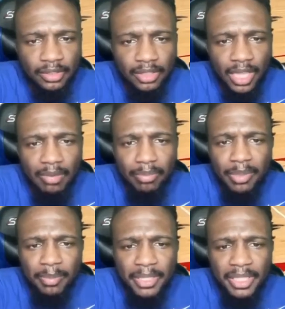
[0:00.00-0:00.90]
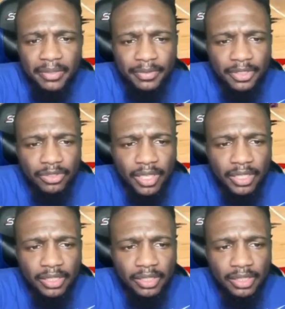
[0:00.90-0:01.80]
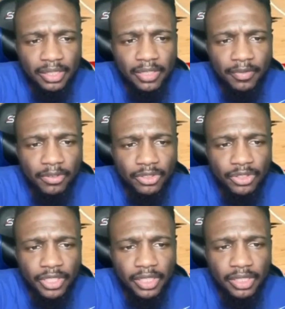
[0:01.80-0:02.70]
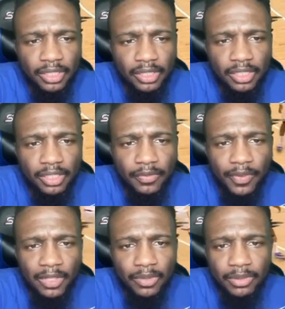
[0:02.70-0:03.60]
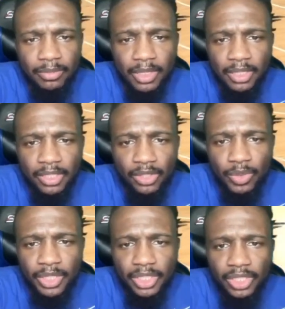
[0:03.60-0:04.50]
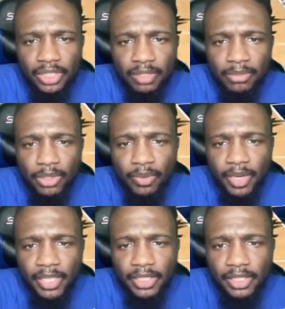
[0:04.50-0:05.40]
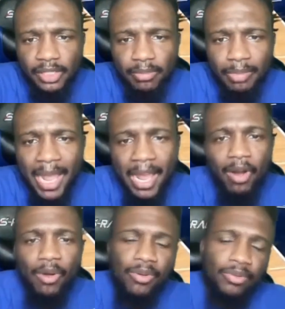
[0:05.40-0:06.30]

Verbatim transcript: lot of bumpy defense right there. Steph off the screen. Still following him. Switch. Mid-range. Foul.